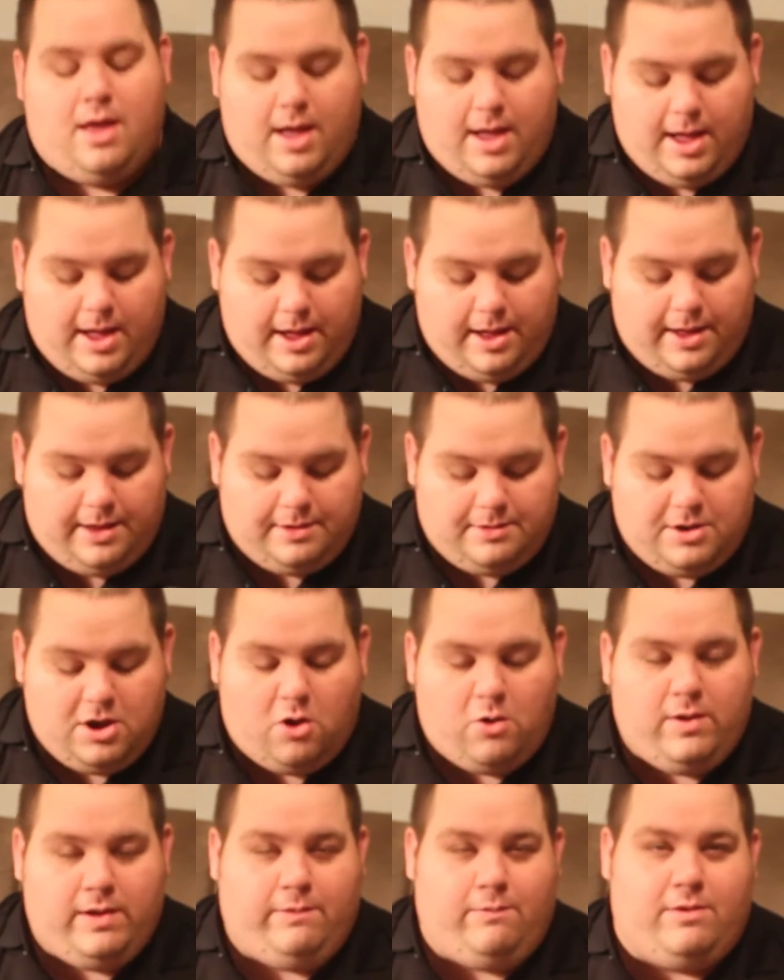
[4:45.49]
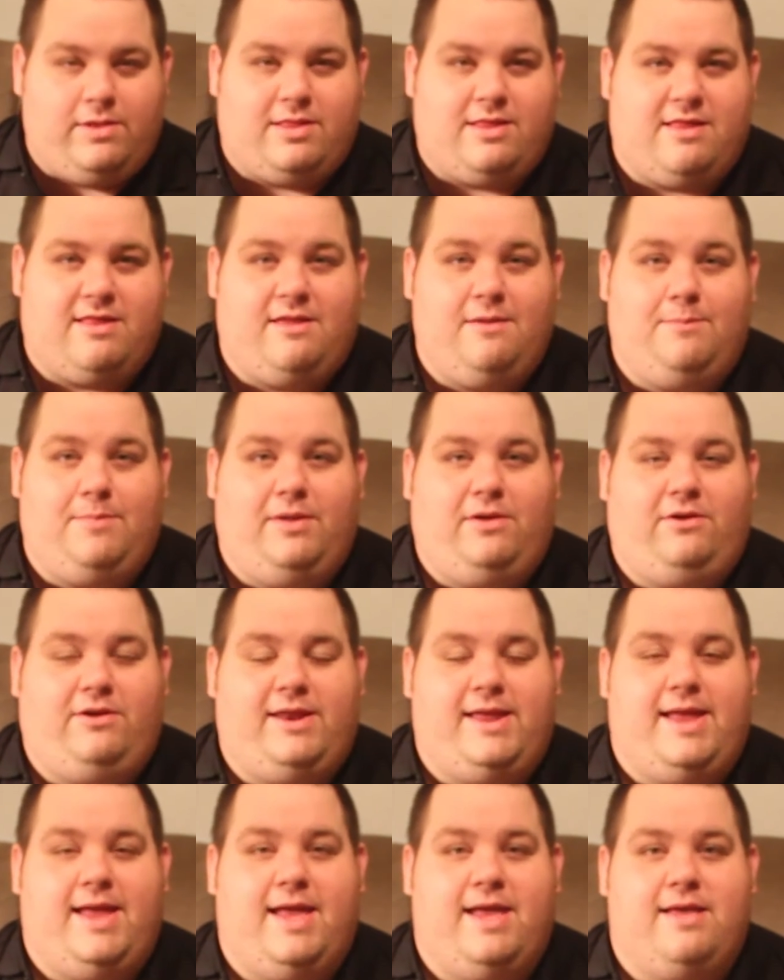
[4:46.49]
knowing what
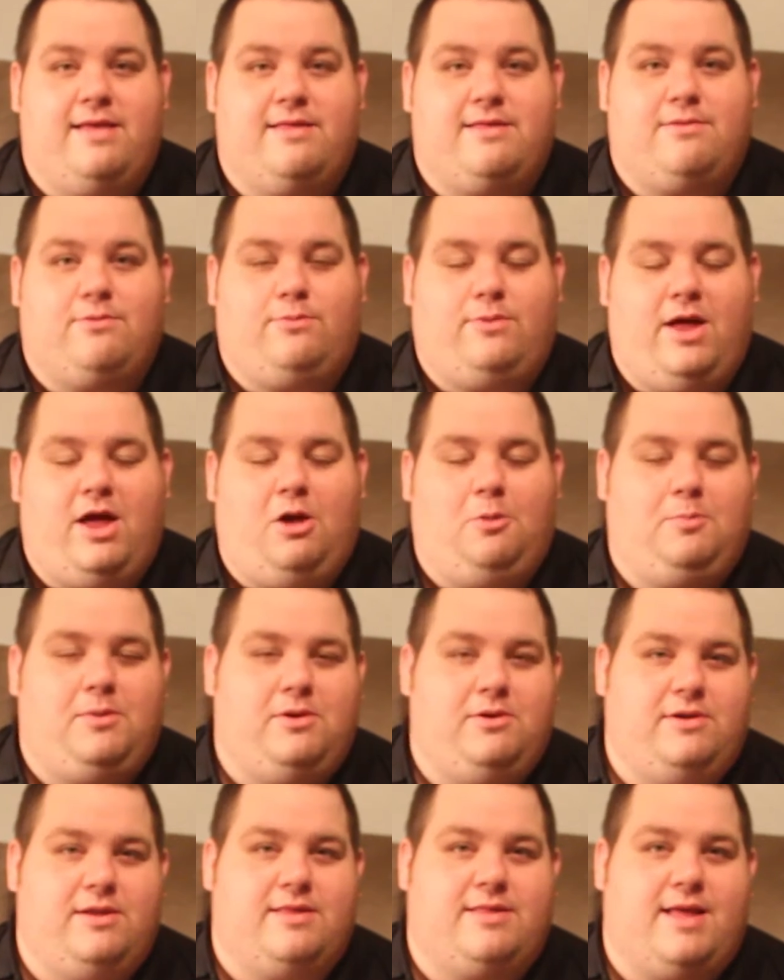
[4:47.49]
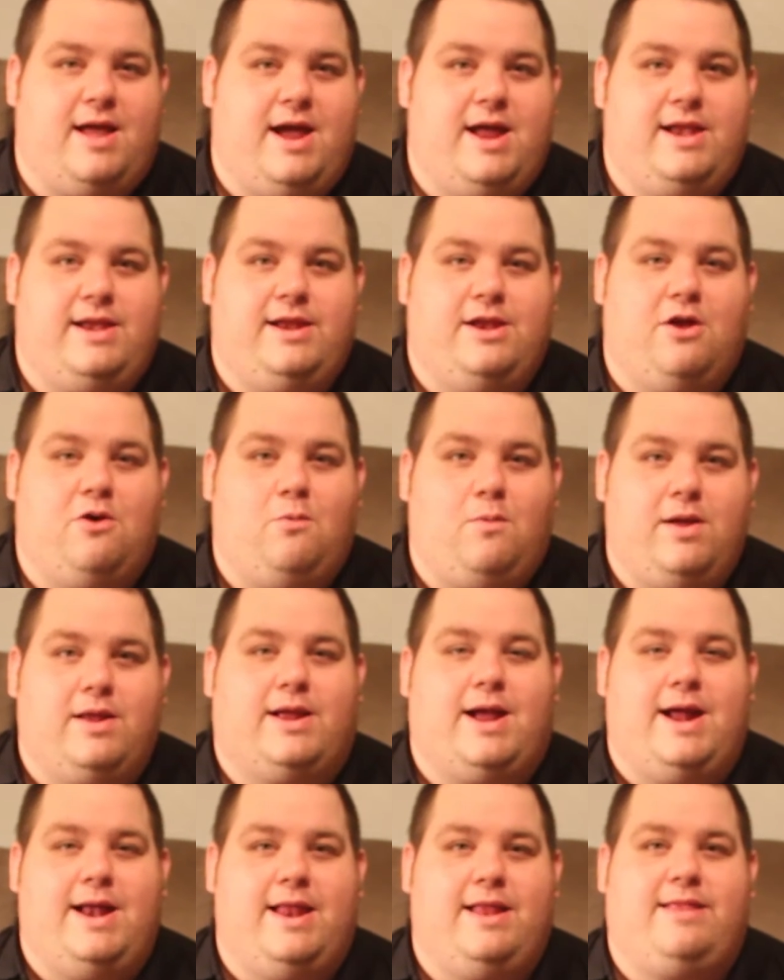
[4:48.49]
stability is will help you decide,
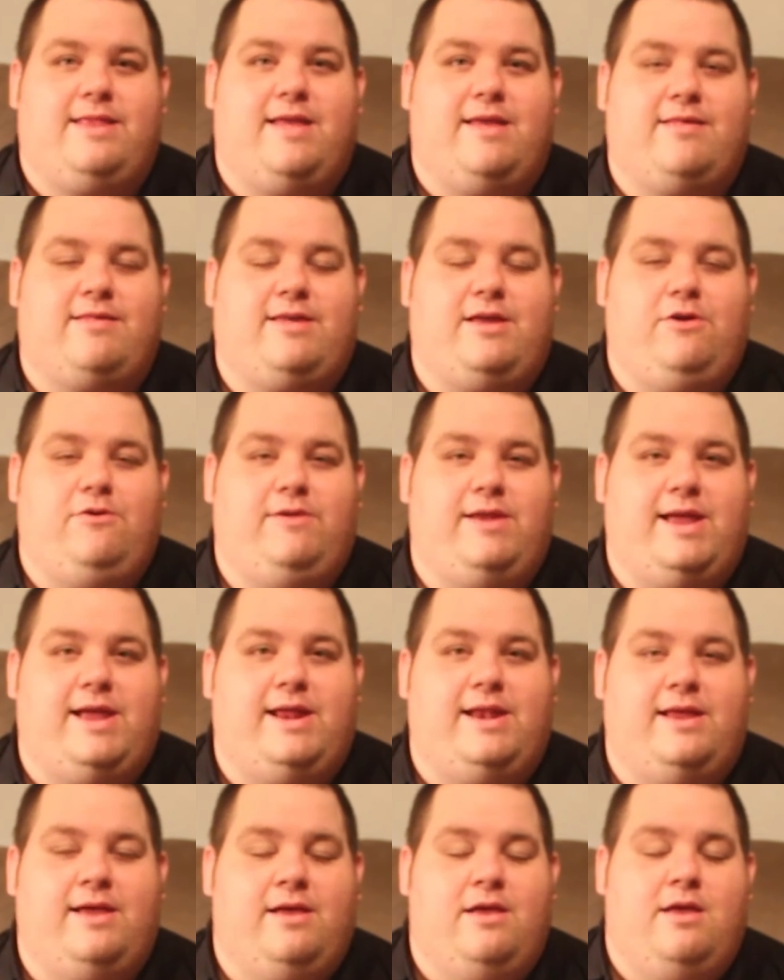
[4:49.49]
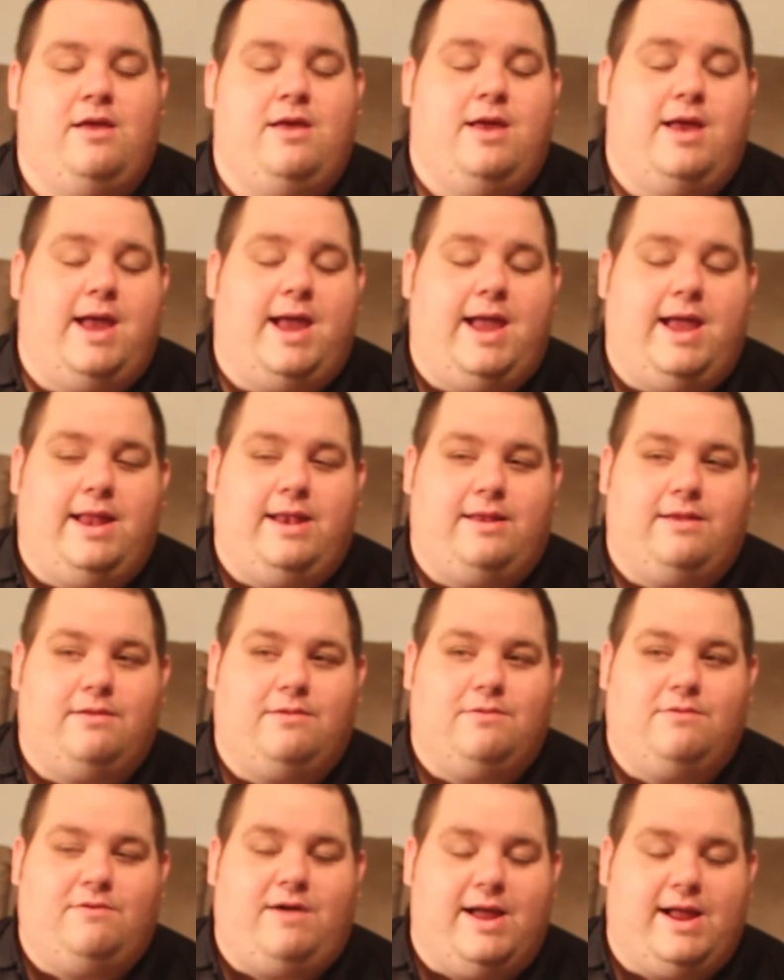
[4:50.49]
what kind of disc you need.
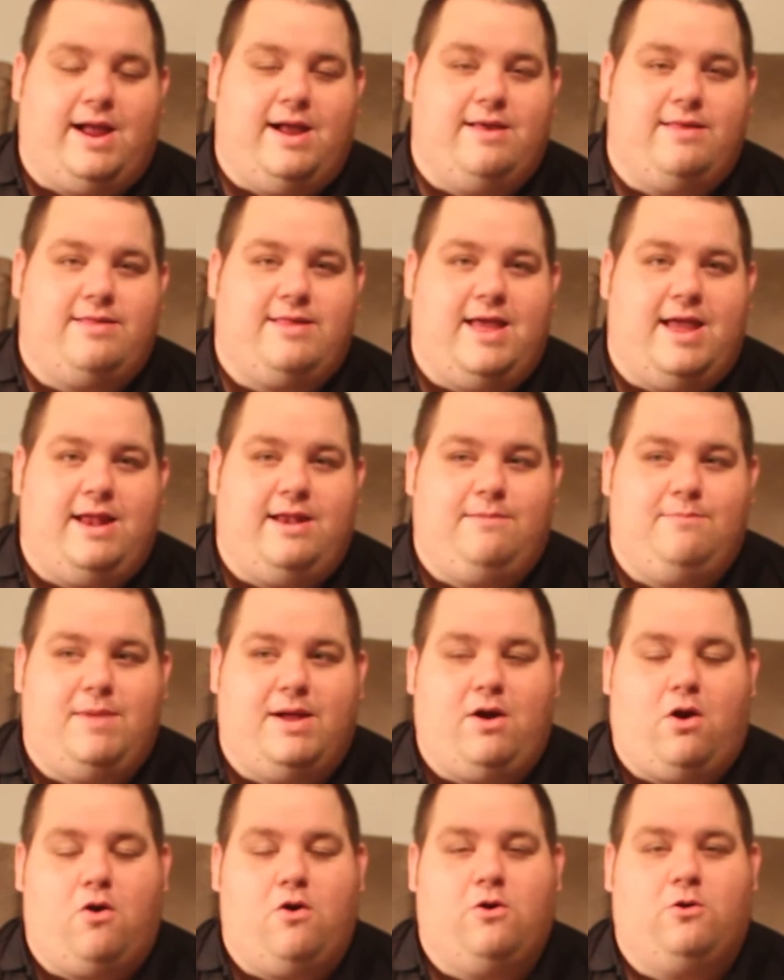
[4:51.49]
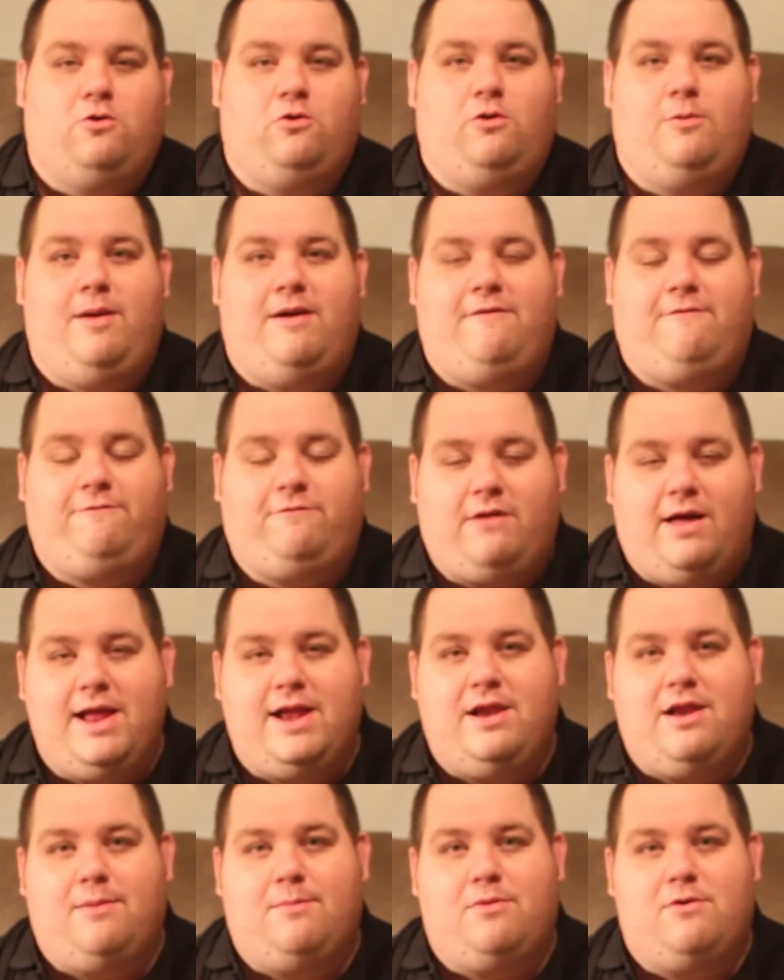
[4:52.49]
And like I said, my article about
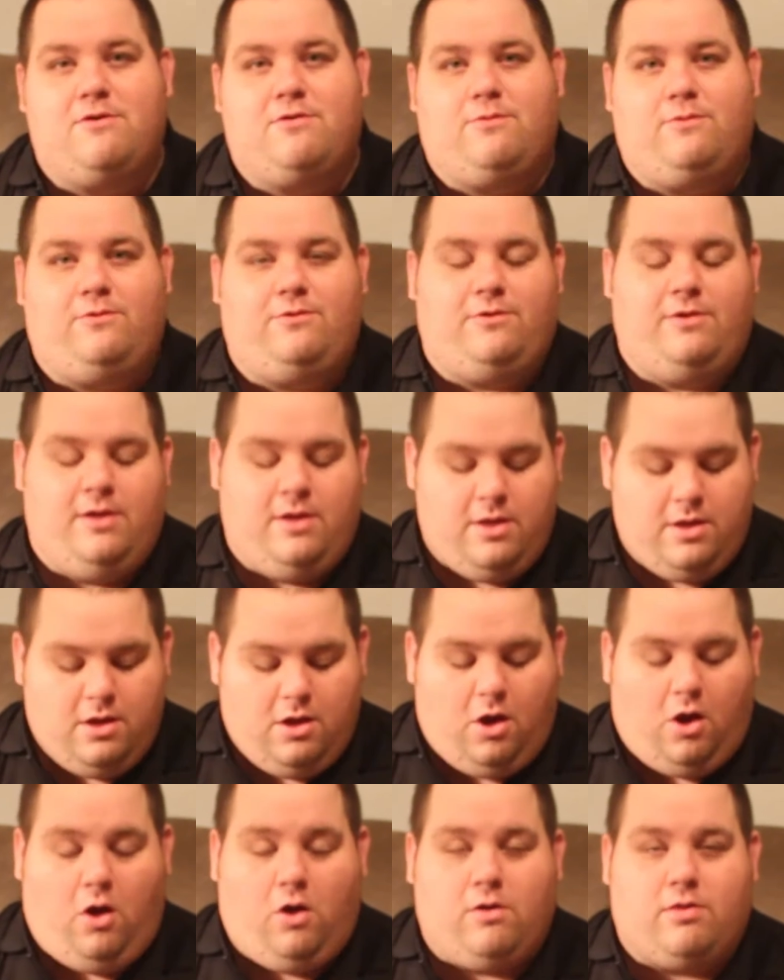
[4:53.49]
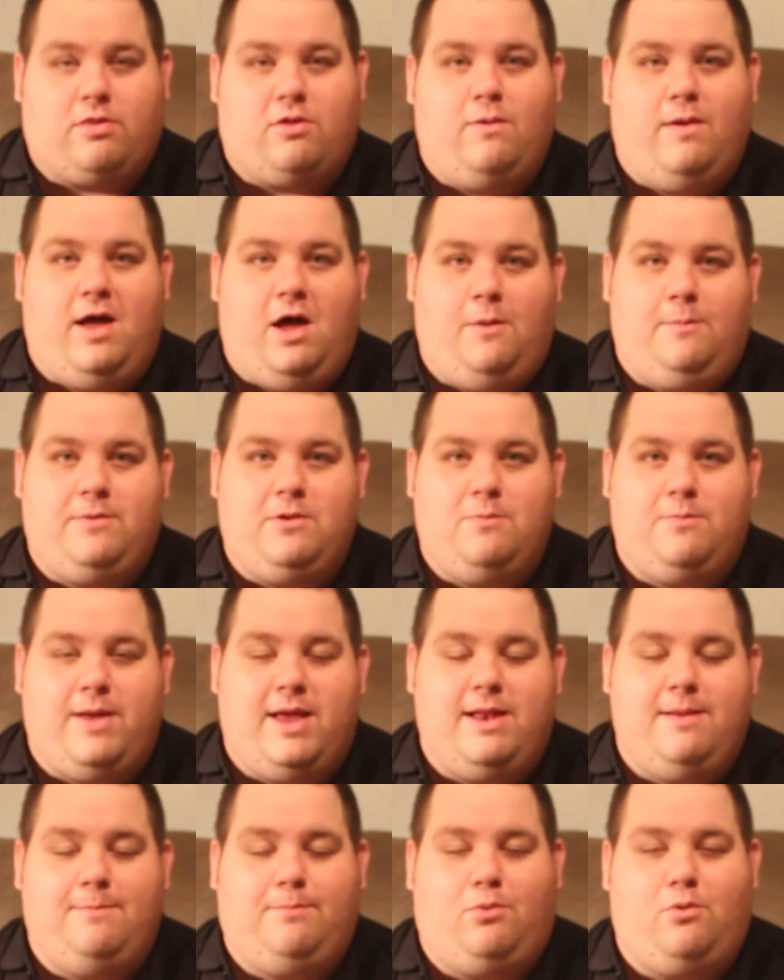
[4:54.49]
flight numbers will also help you
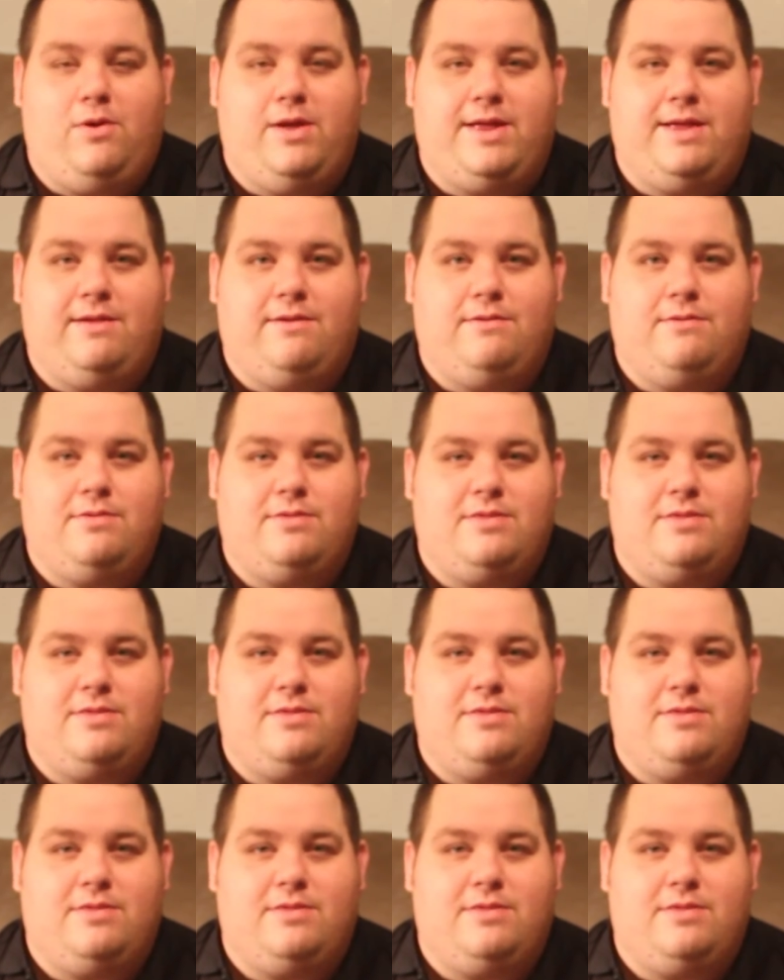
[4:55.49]
pinpoint